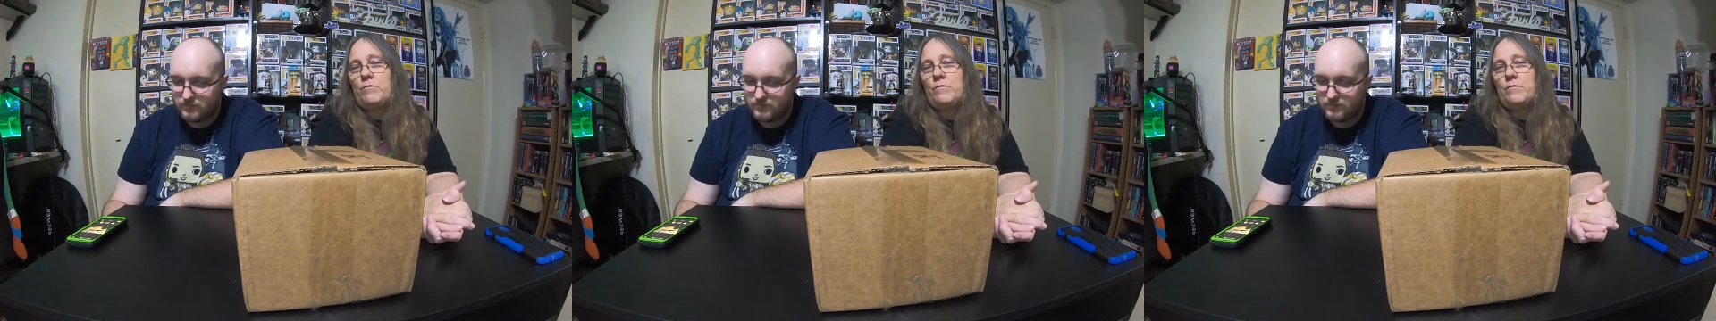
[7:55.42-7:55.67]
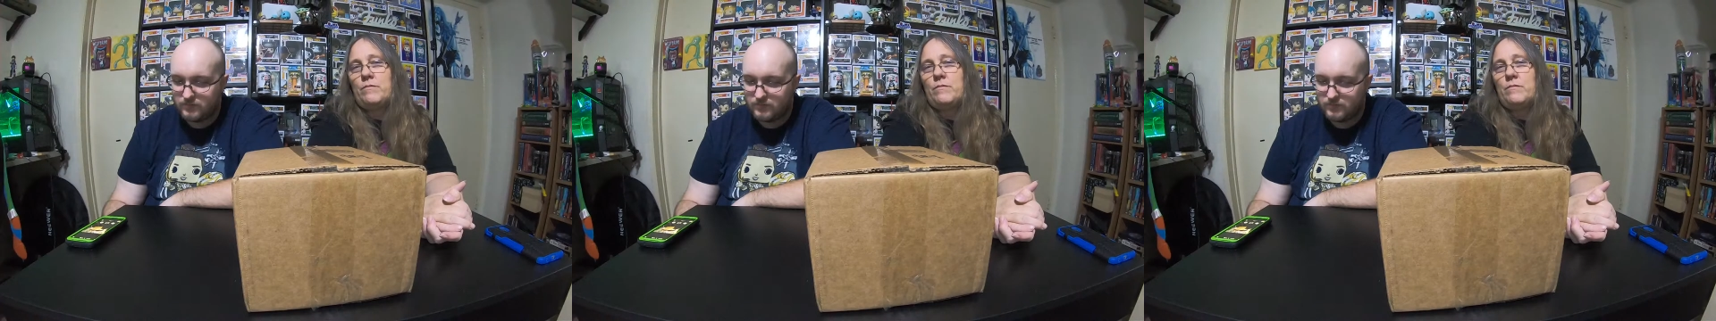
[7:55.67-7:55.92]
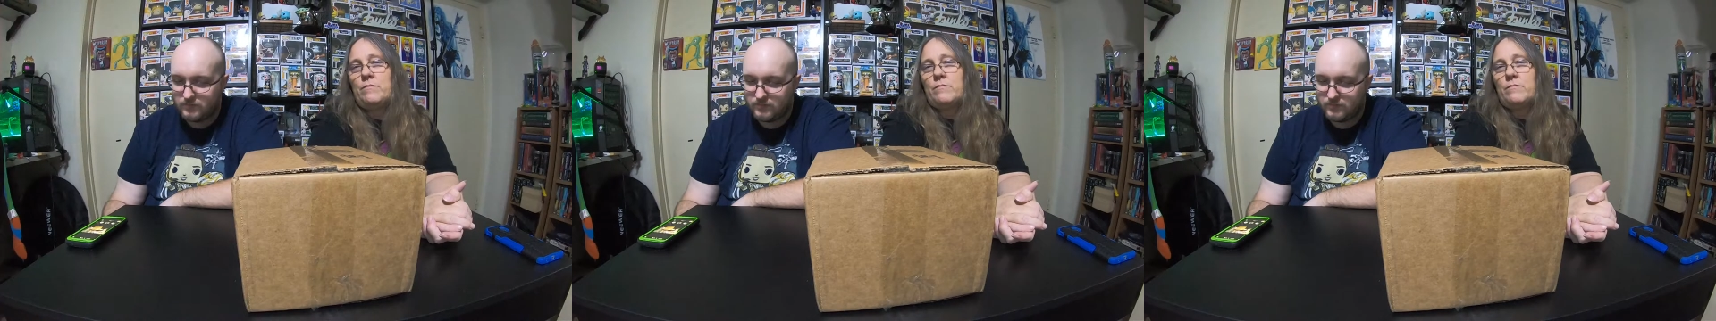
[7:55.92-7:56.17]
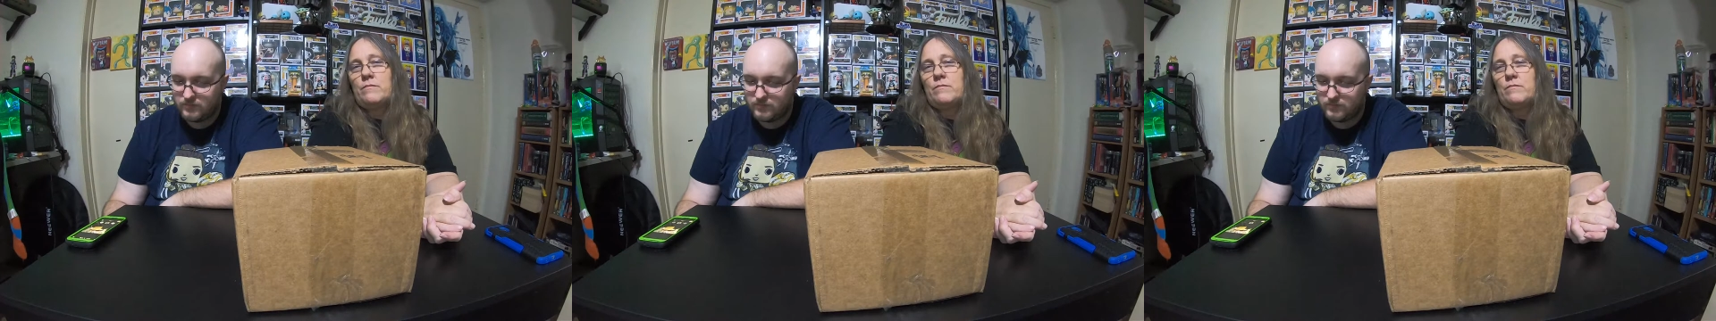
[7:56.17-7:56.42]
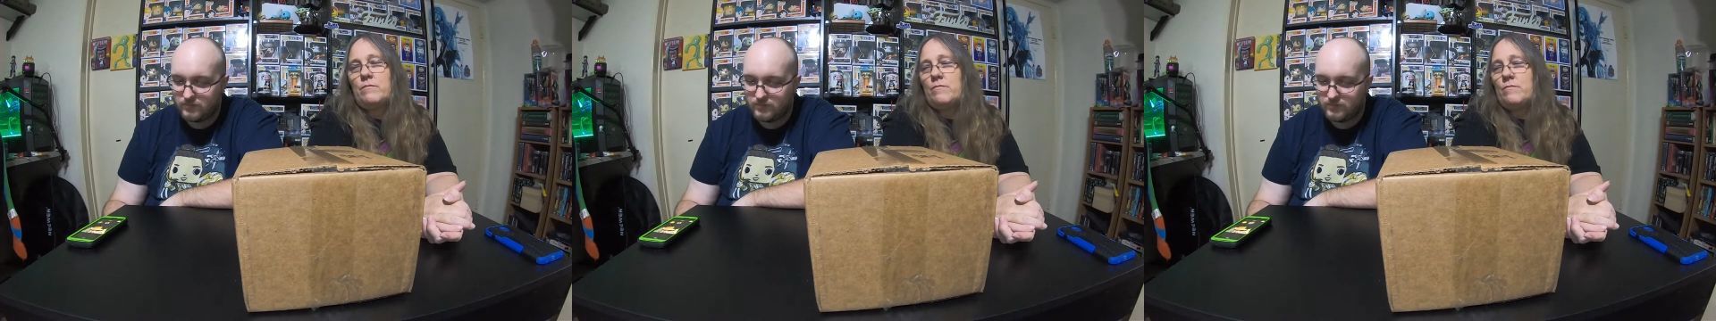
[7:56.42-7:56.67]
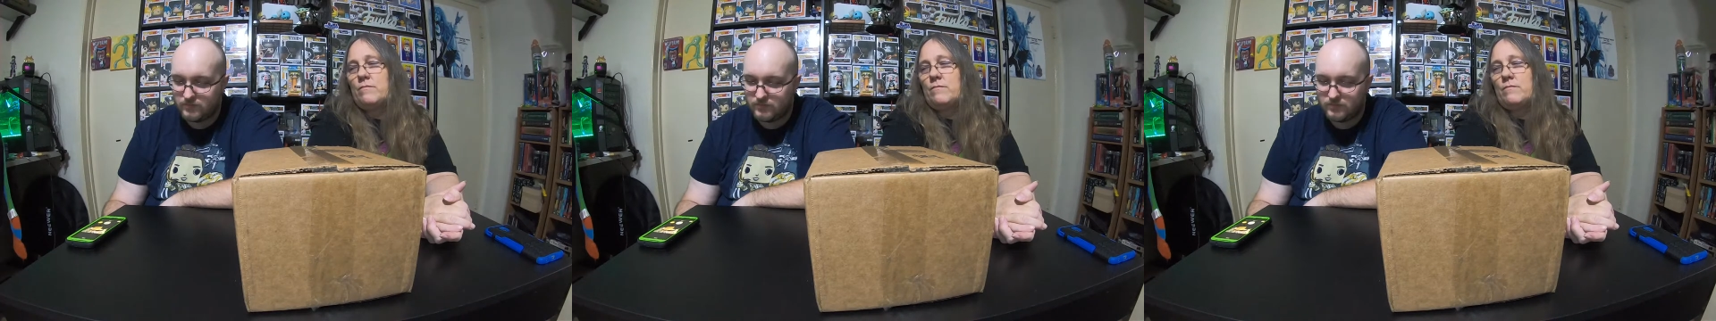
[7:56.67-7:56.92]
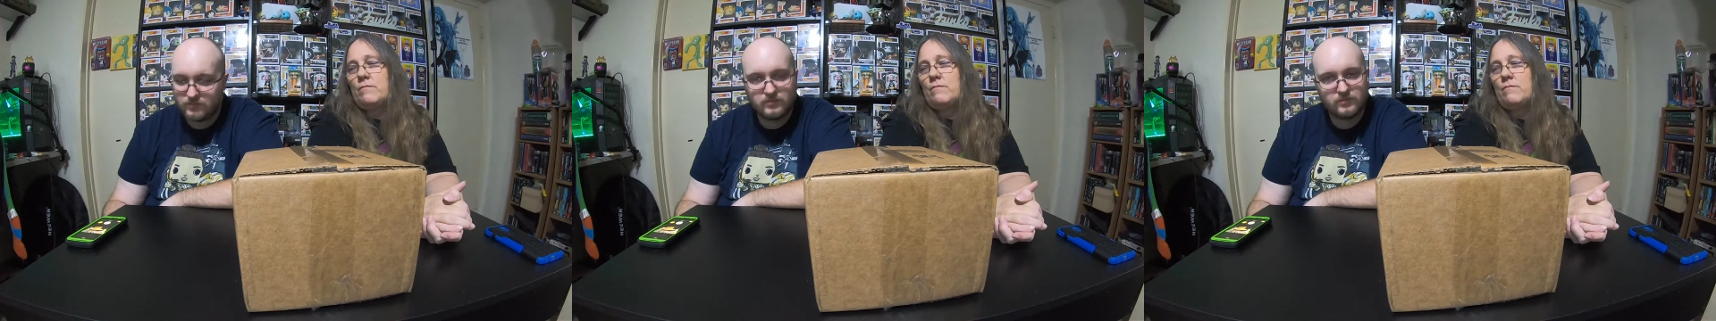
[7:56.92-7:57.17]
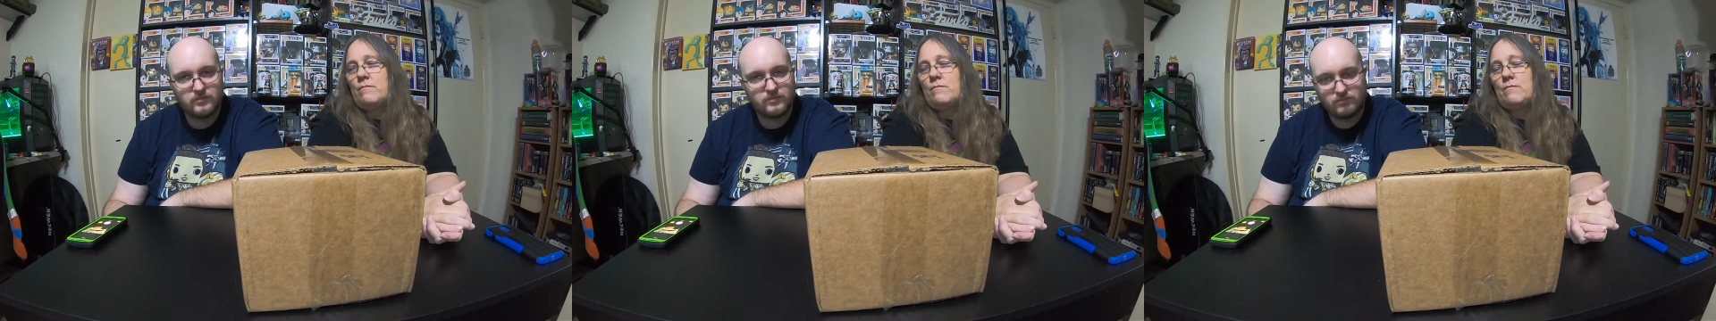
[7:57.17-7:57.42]

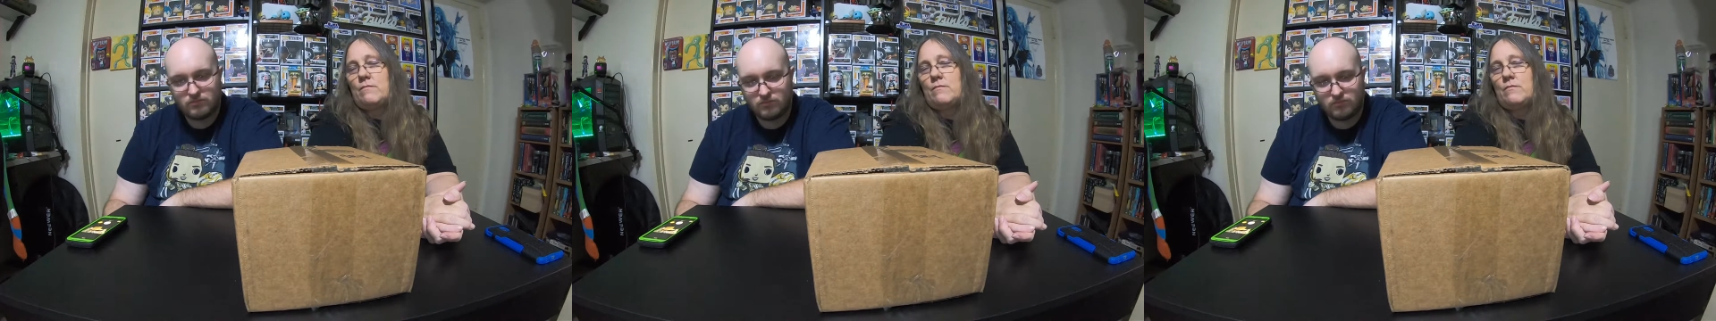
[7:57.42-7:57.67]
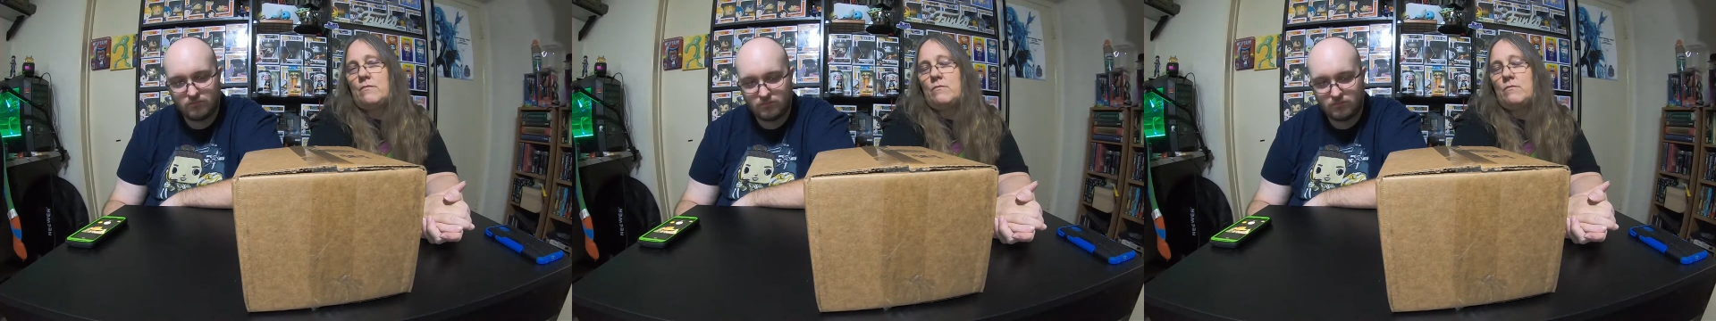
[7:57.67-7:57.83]
Nothing is said.